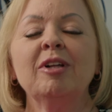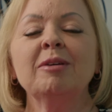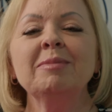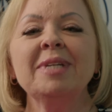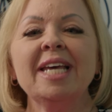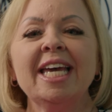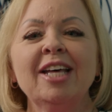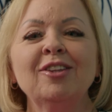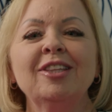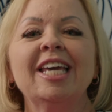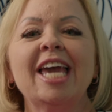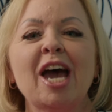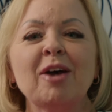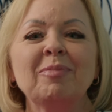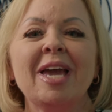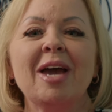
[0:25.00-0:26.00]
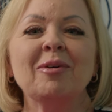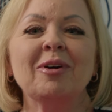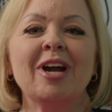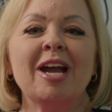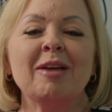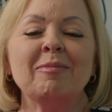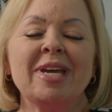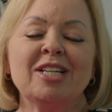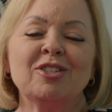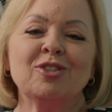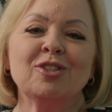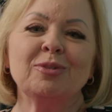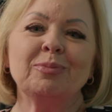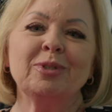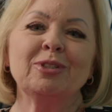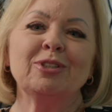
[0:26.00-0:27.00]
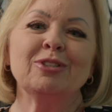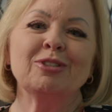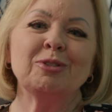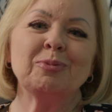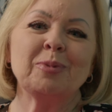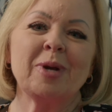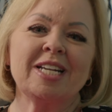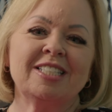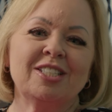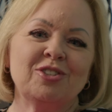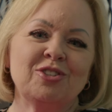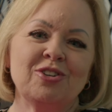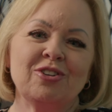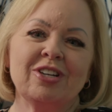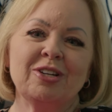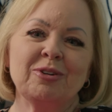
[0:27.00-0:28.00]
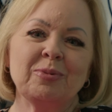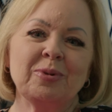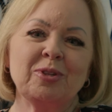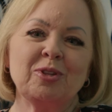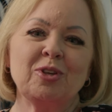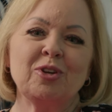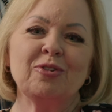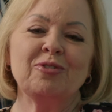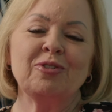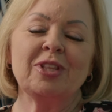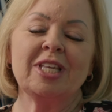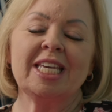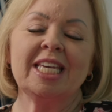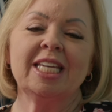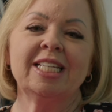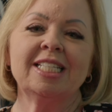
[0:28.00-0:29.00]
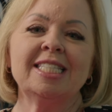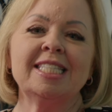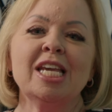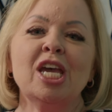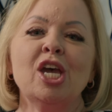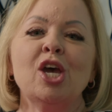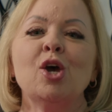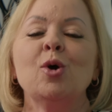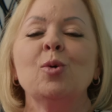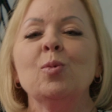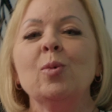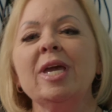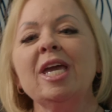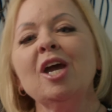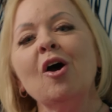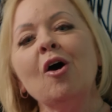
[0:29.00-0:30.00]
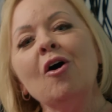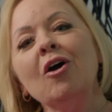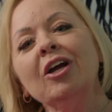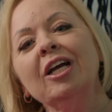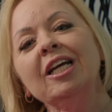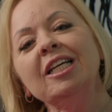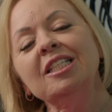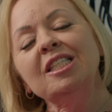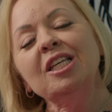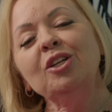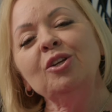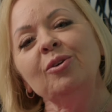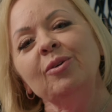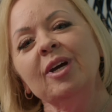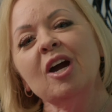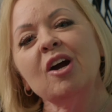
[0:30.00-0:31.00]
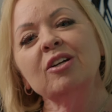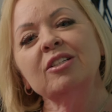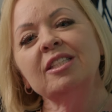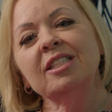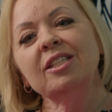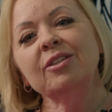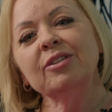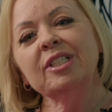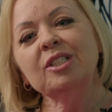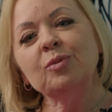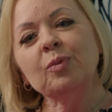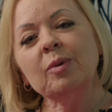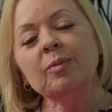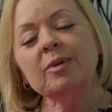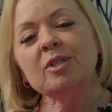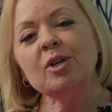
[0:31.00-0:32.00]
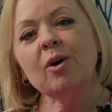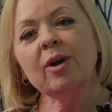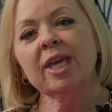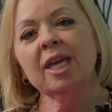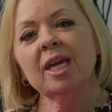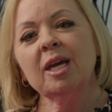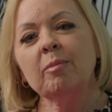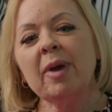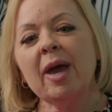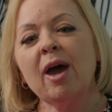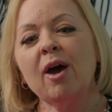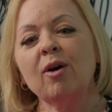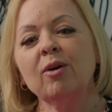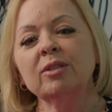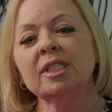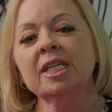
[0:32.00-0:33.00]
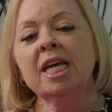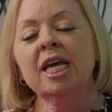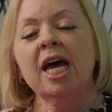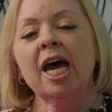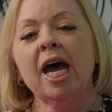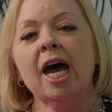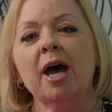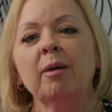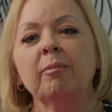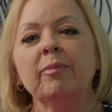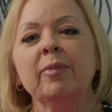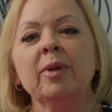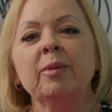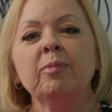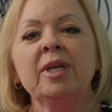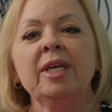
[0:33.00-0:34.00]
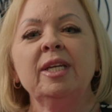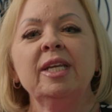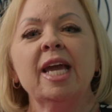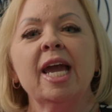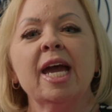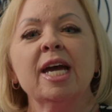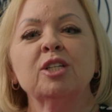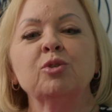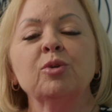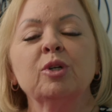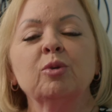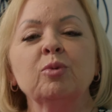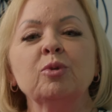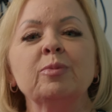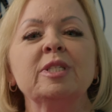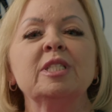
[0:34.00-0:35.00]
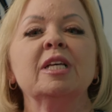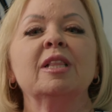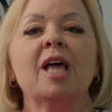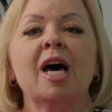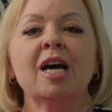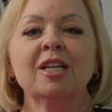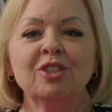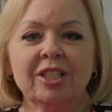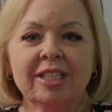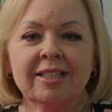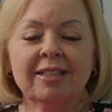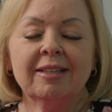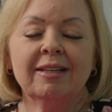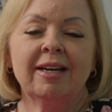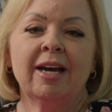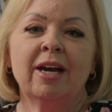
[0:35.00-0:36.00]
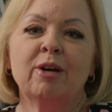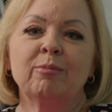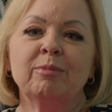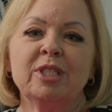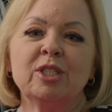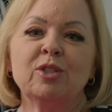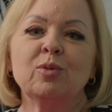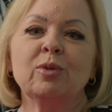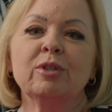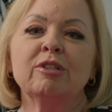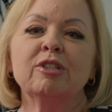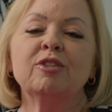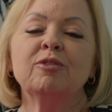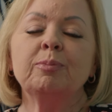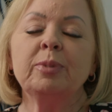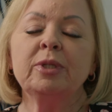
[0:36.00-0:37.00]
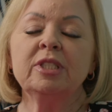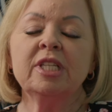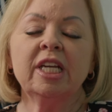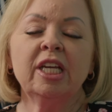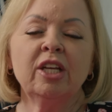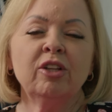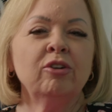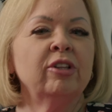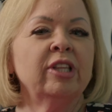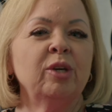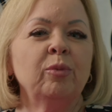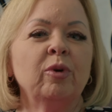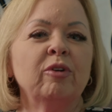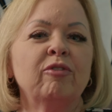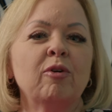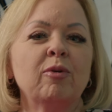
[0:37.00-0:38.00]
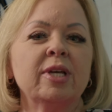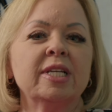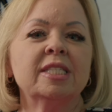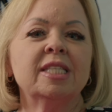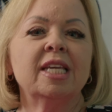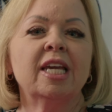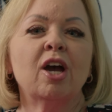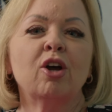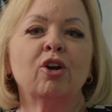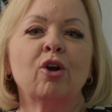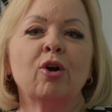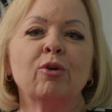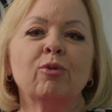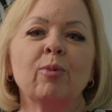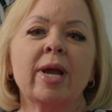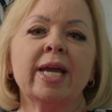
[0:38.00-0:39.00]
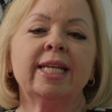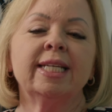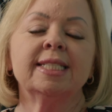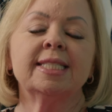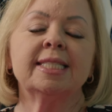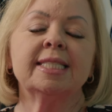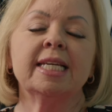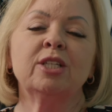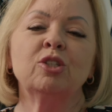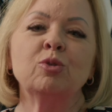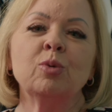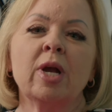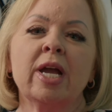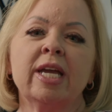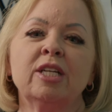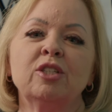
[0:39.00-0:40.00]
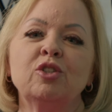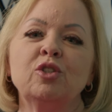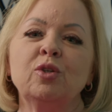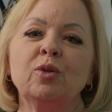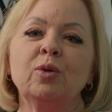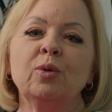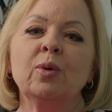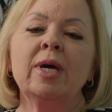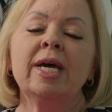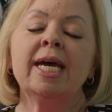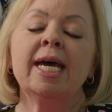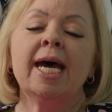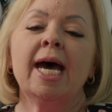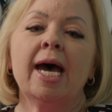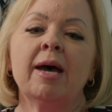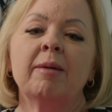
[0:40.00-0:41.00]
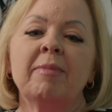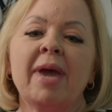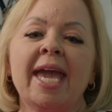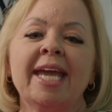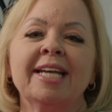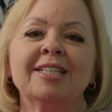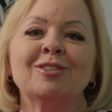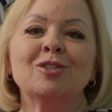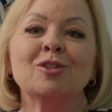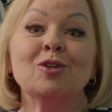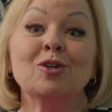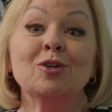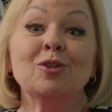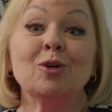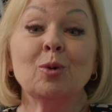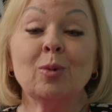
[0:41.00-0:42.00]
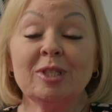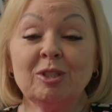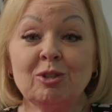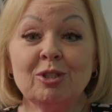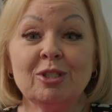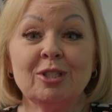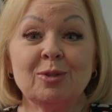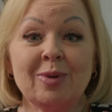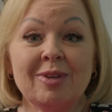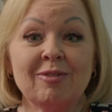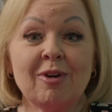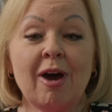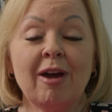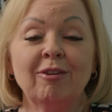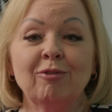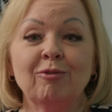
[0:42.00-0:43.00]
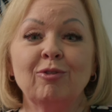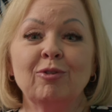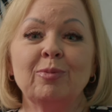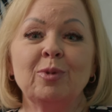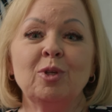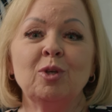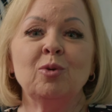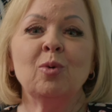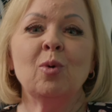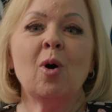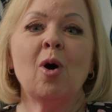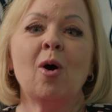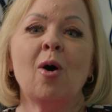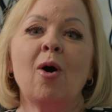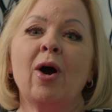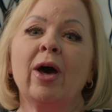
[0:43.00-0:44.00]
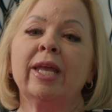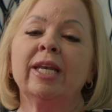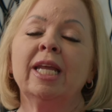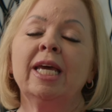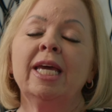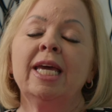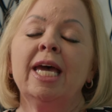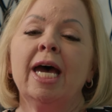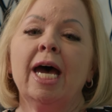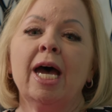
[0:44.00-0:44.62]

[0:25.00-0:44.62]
welcome to Healthy Happy Hour. I'm Angela Berg, nurse practitioner here with Cure for the Kids. We are continuing our series where we're talking about pediatric rheumatologic disorders. Particularly, we're focusing on arthritis and trying to answer the questions we've gotten from you on